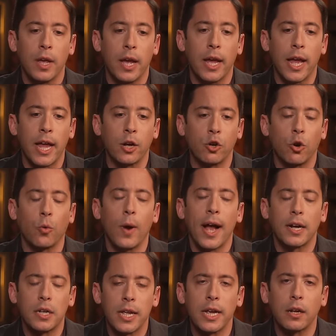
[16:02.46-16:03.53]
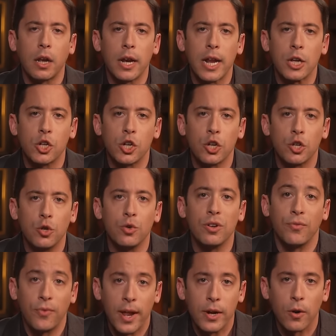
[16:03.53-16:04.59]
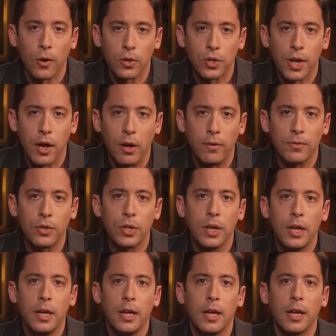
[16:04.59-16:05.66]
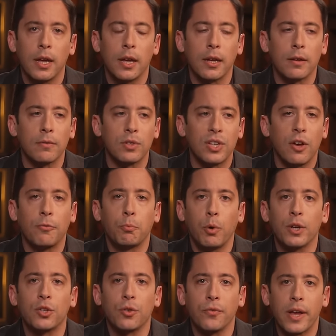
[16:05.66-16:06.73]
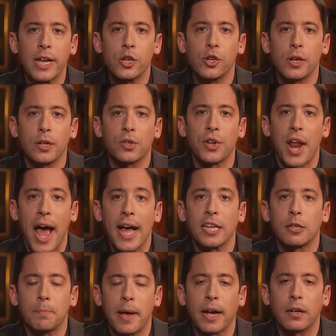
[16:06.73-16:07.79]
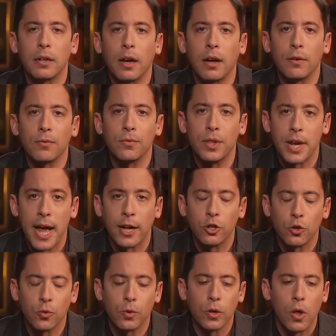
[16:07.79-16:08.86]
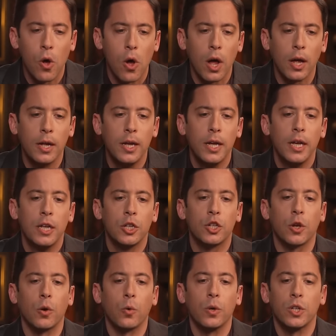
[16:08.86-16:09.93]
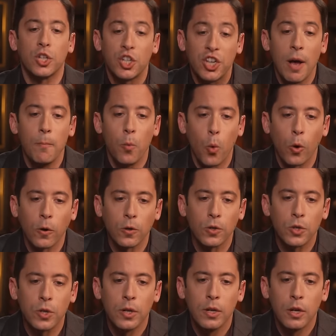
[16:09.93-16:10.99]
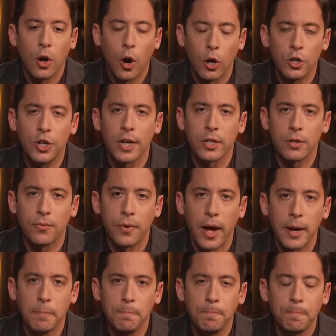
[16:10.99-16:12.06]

and correct inclination to defend ourselves. Uh, Self preservation is an aspect of the natural law. So some wars are justified.